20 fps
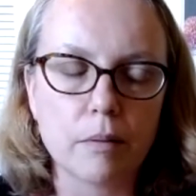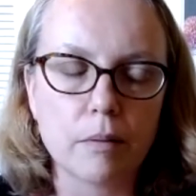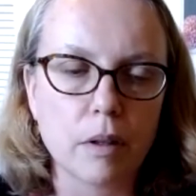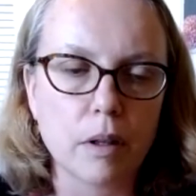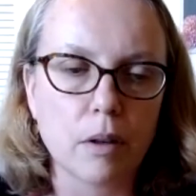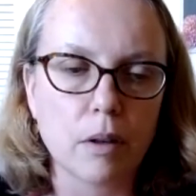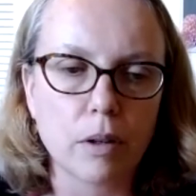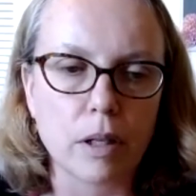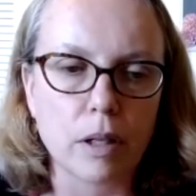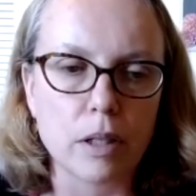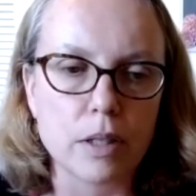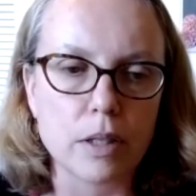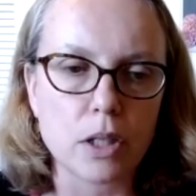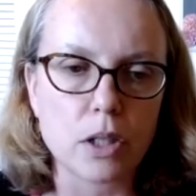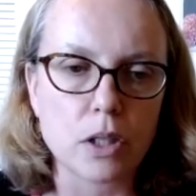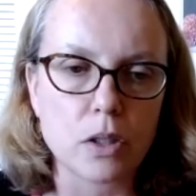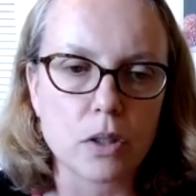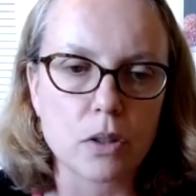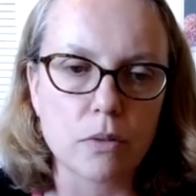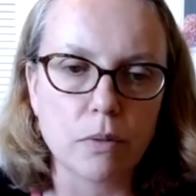
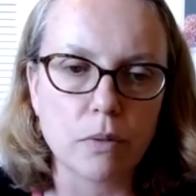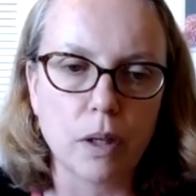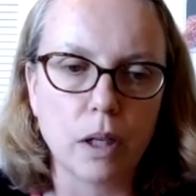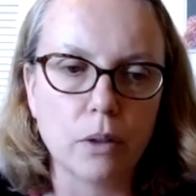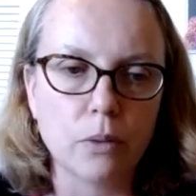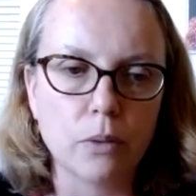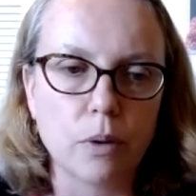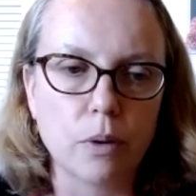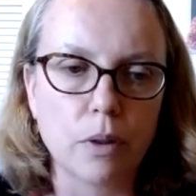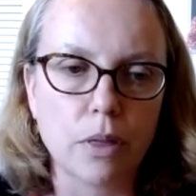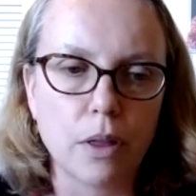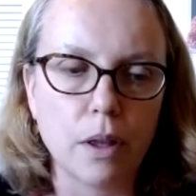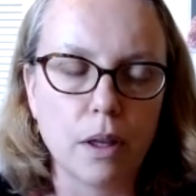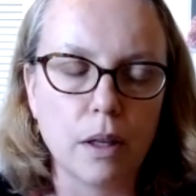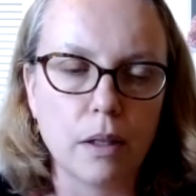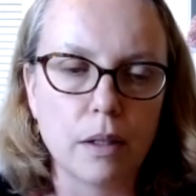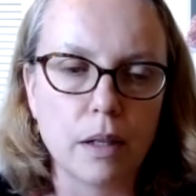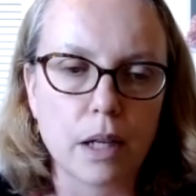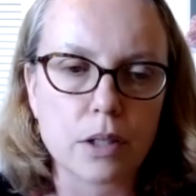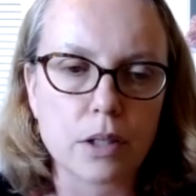organizations involved with the
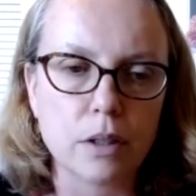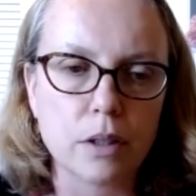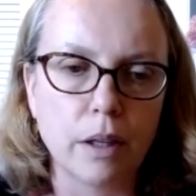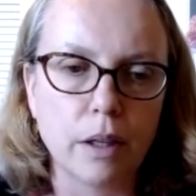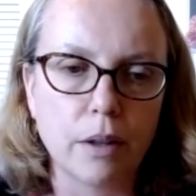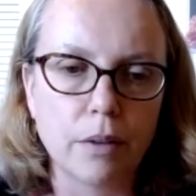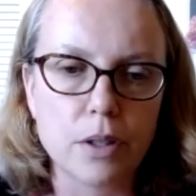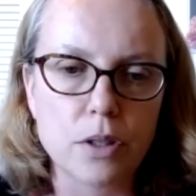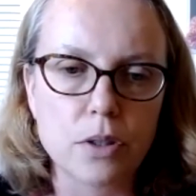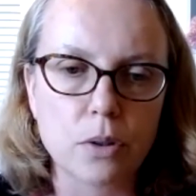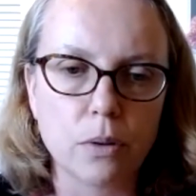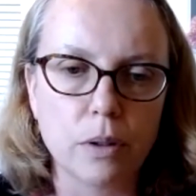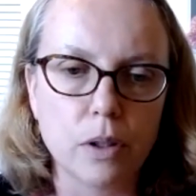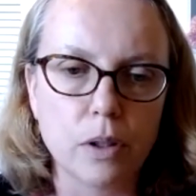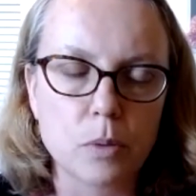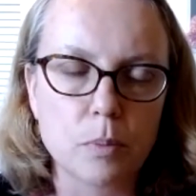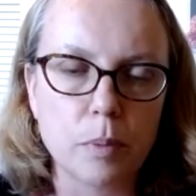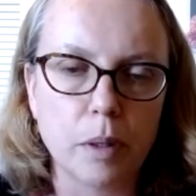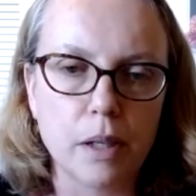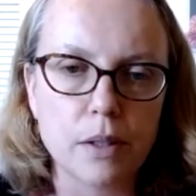National Healthy Soils
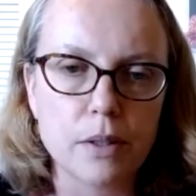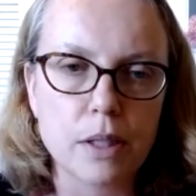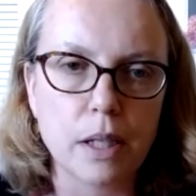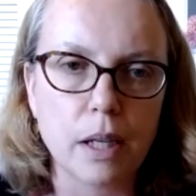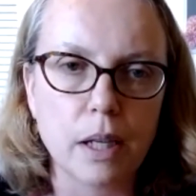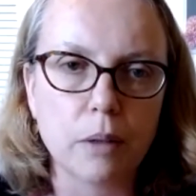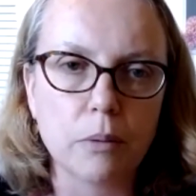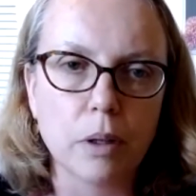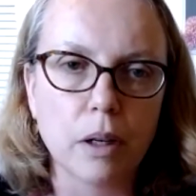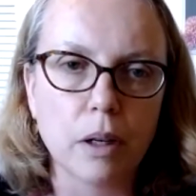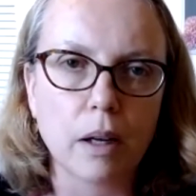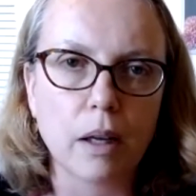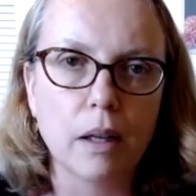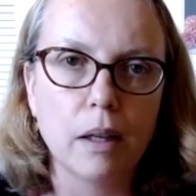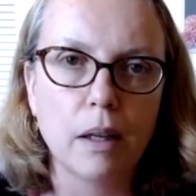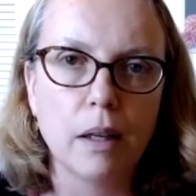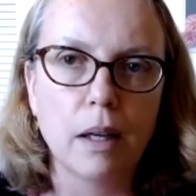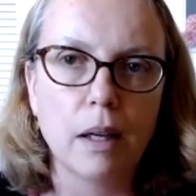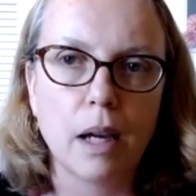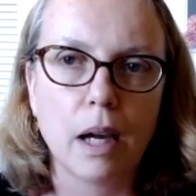Policy Network,
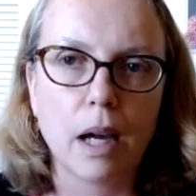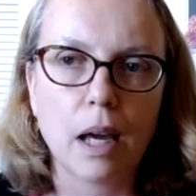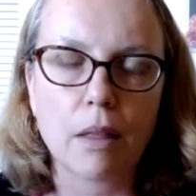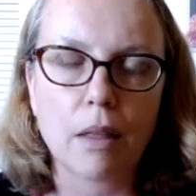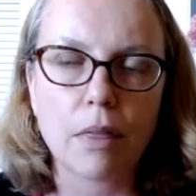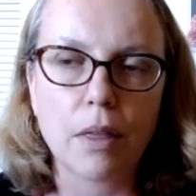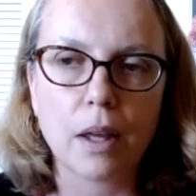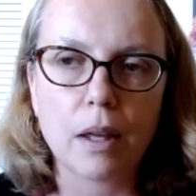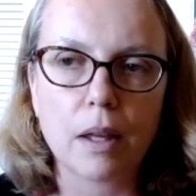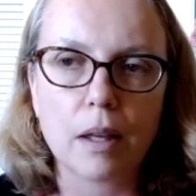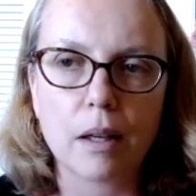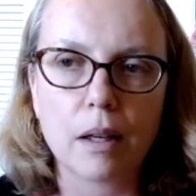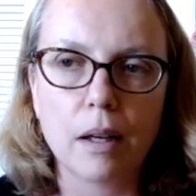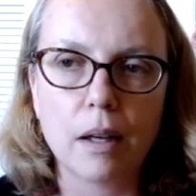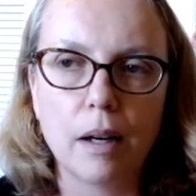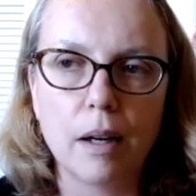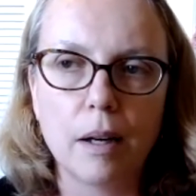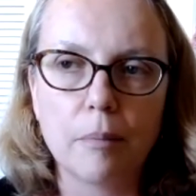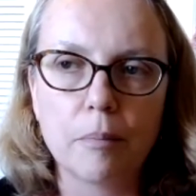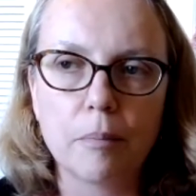and I think
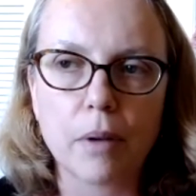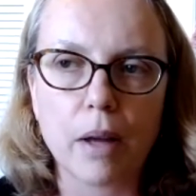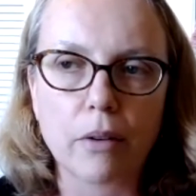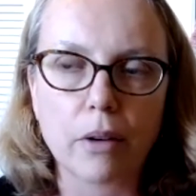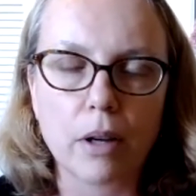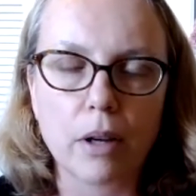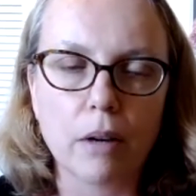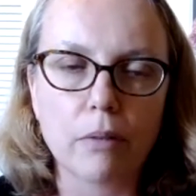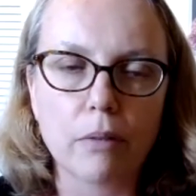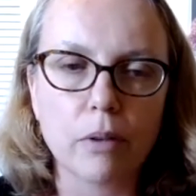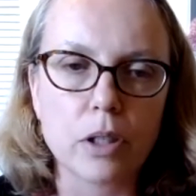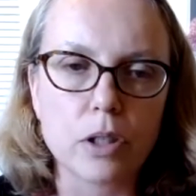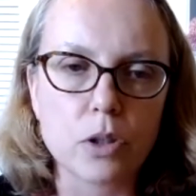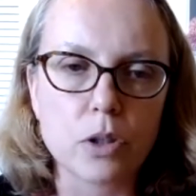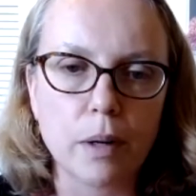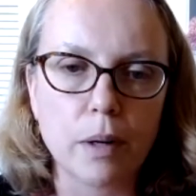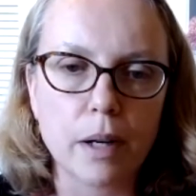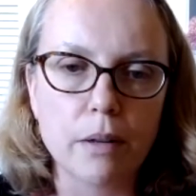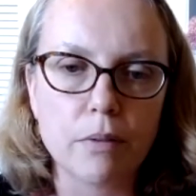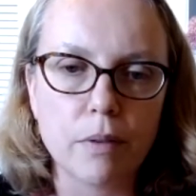covering
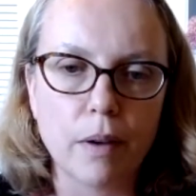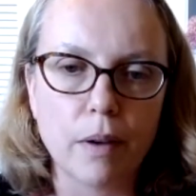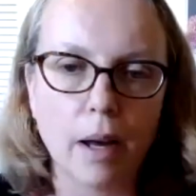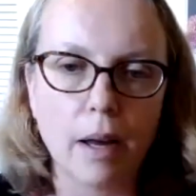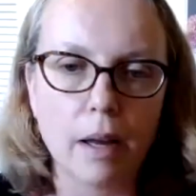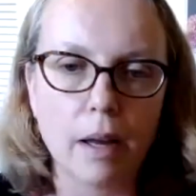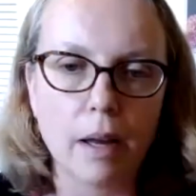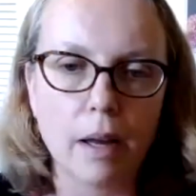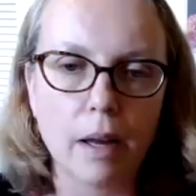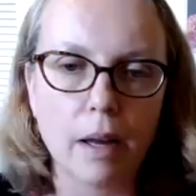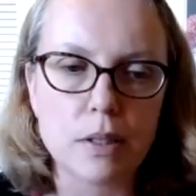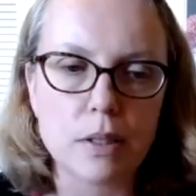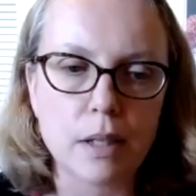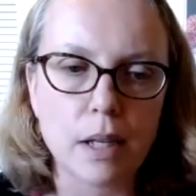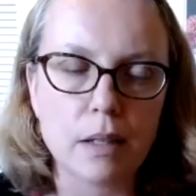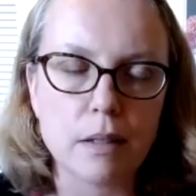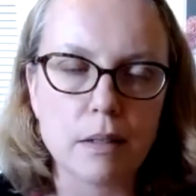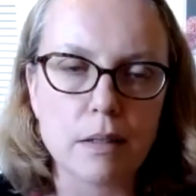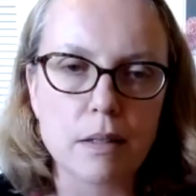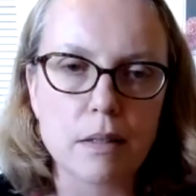25
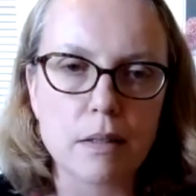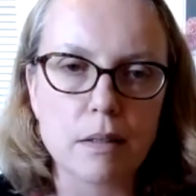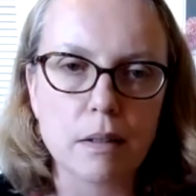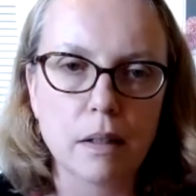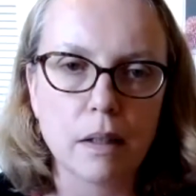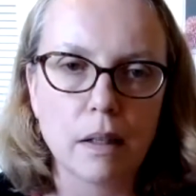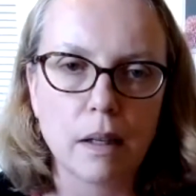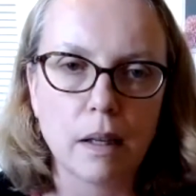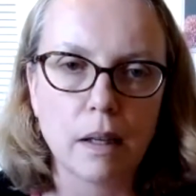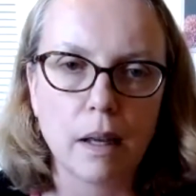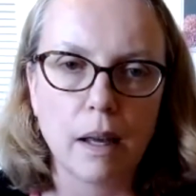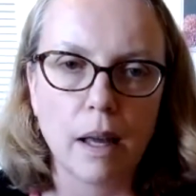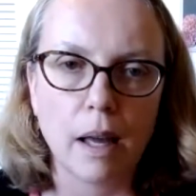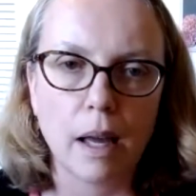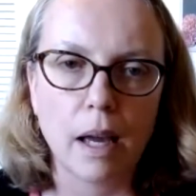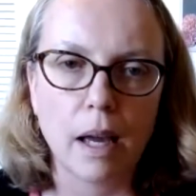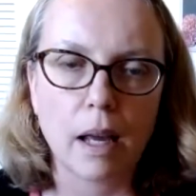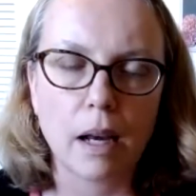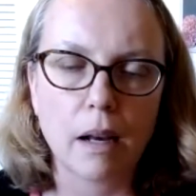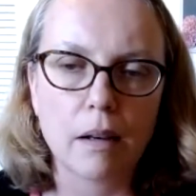states.
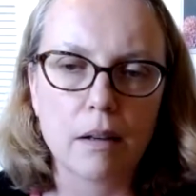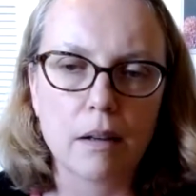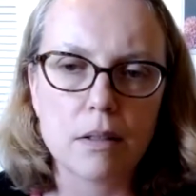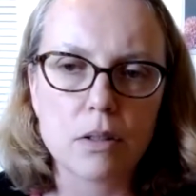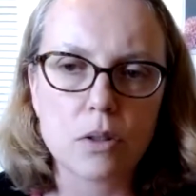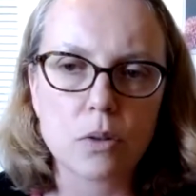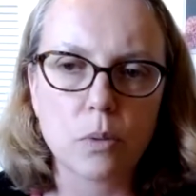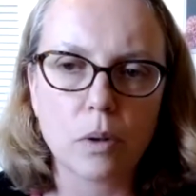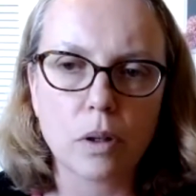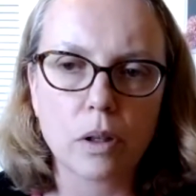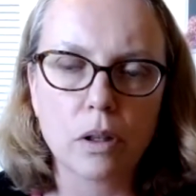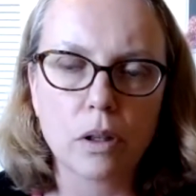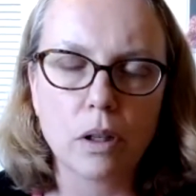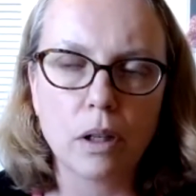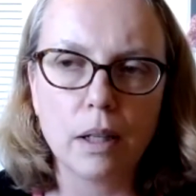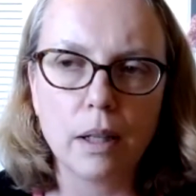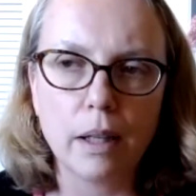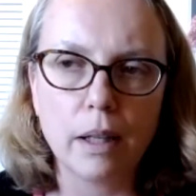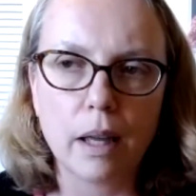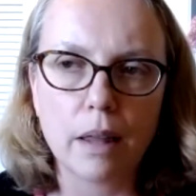And we're
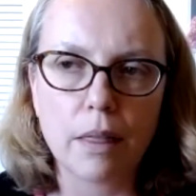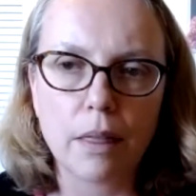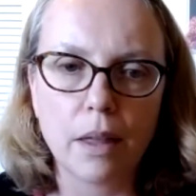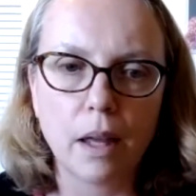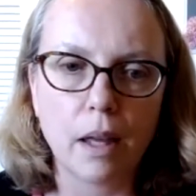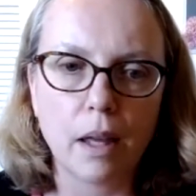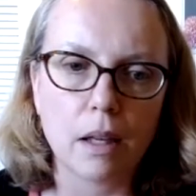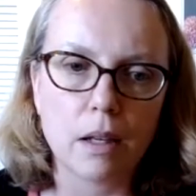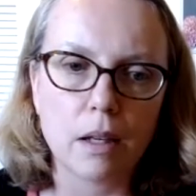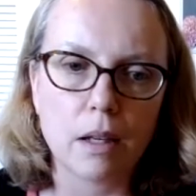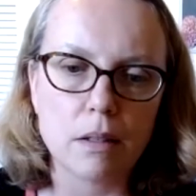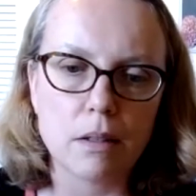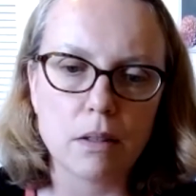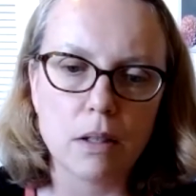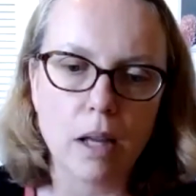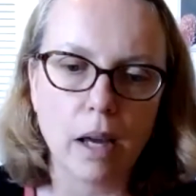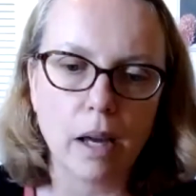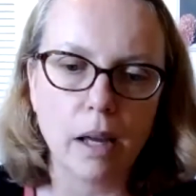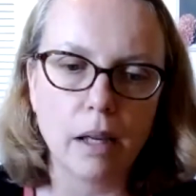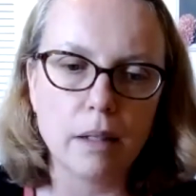currently, I think, at
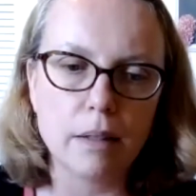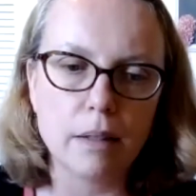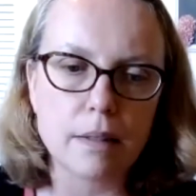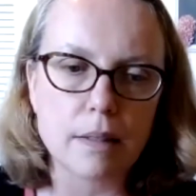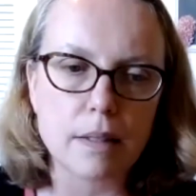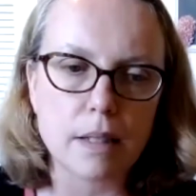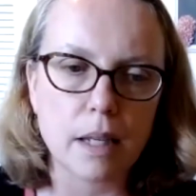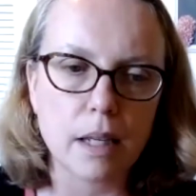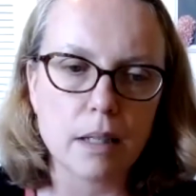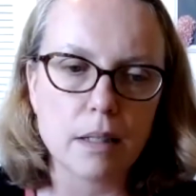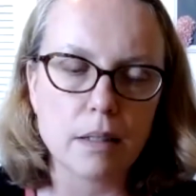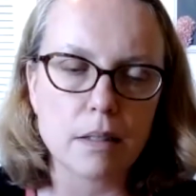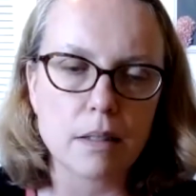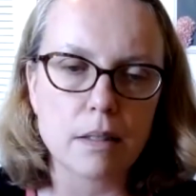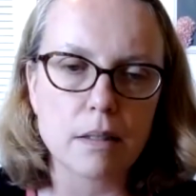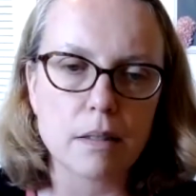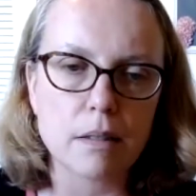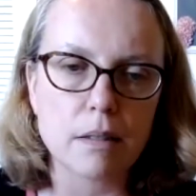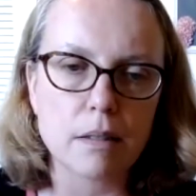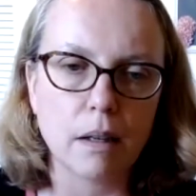9
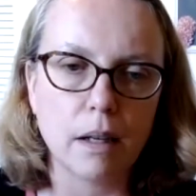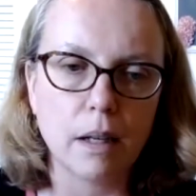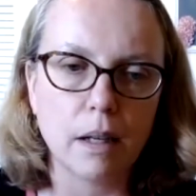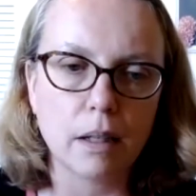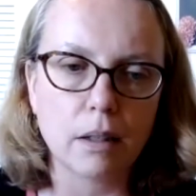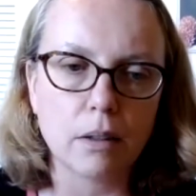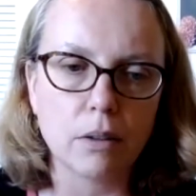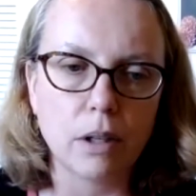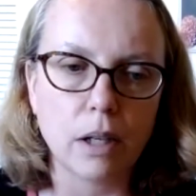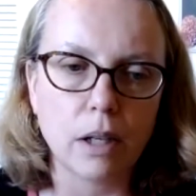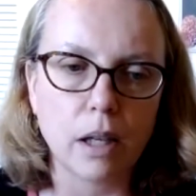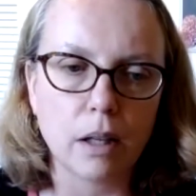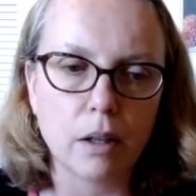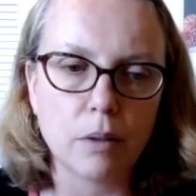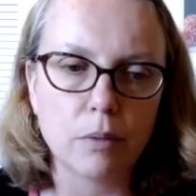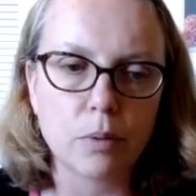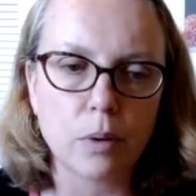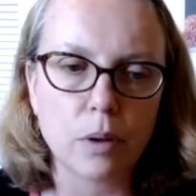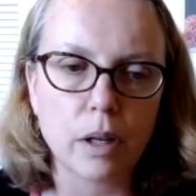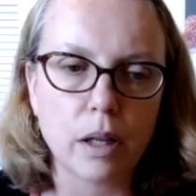states, including
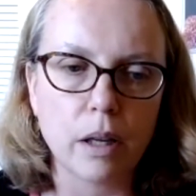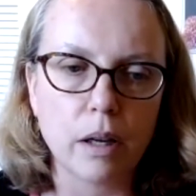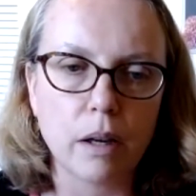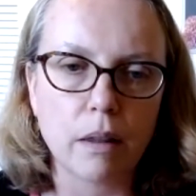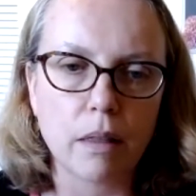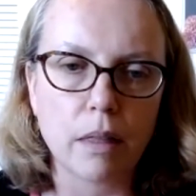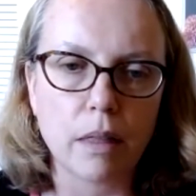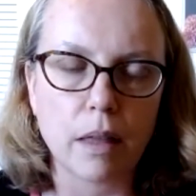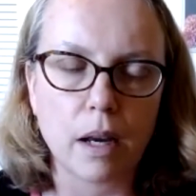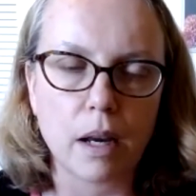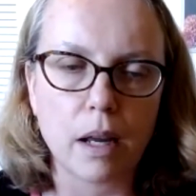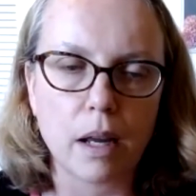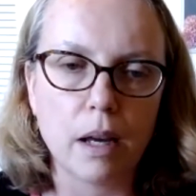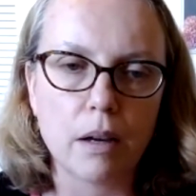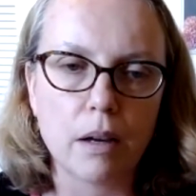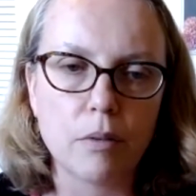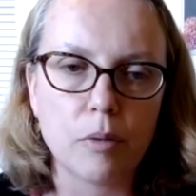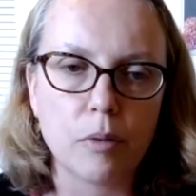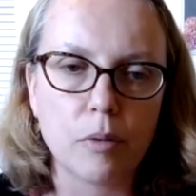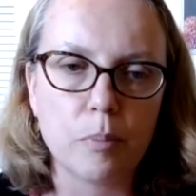California, that
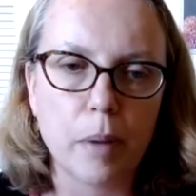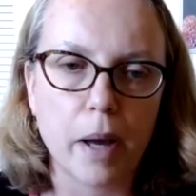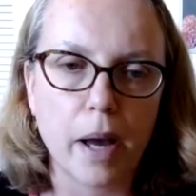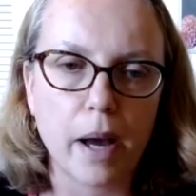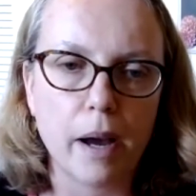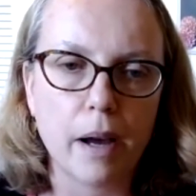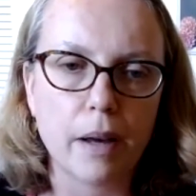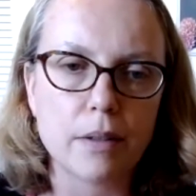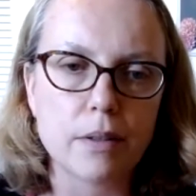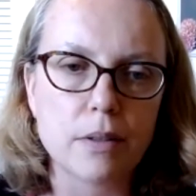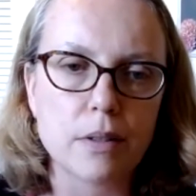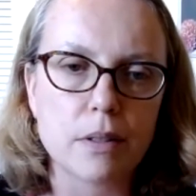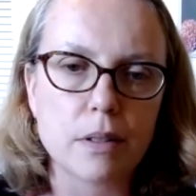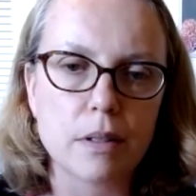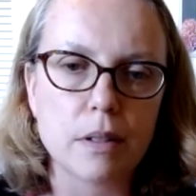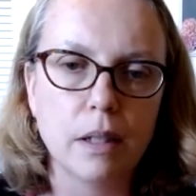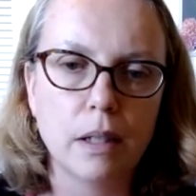have passed